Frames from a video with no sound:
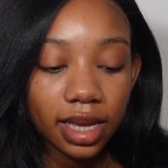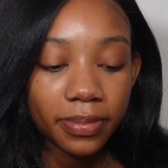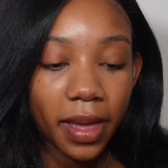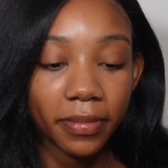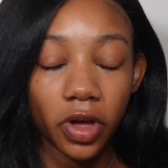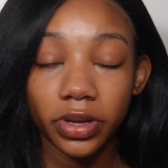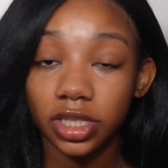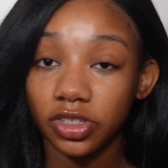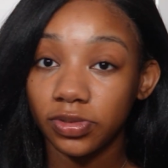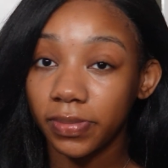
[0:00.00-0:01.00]
up, I'm going to
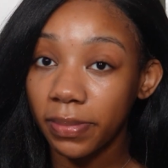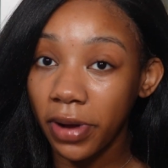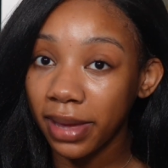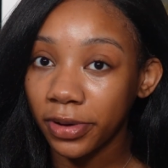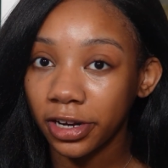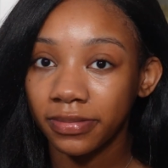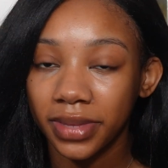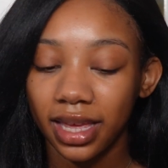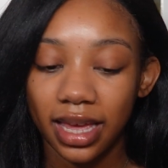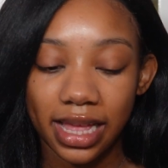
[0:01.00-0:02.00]
do my primer.
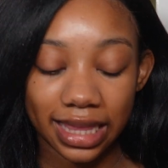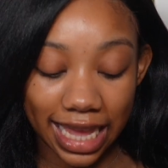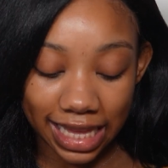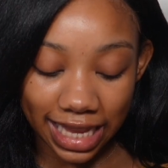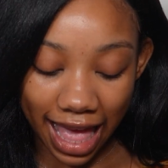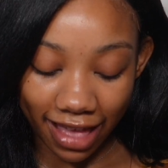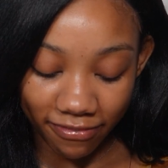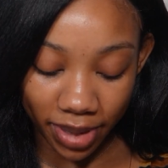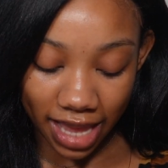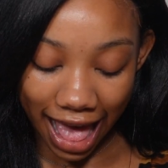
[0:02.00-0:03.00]
Lately, I
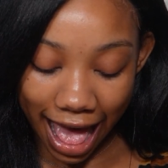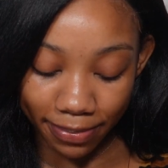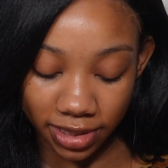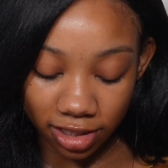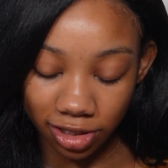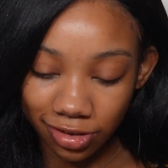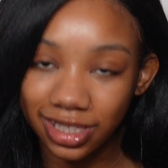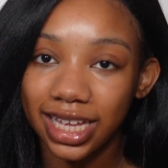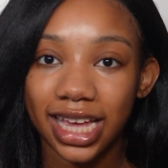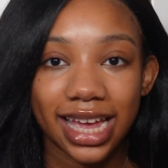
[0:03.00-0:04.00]
have been
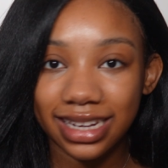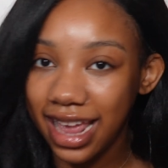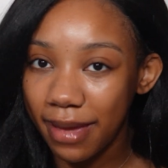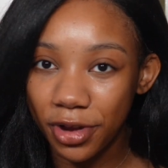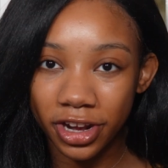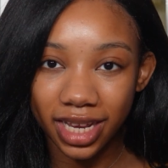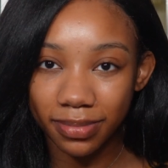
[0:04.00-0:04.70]
absolutely enamored and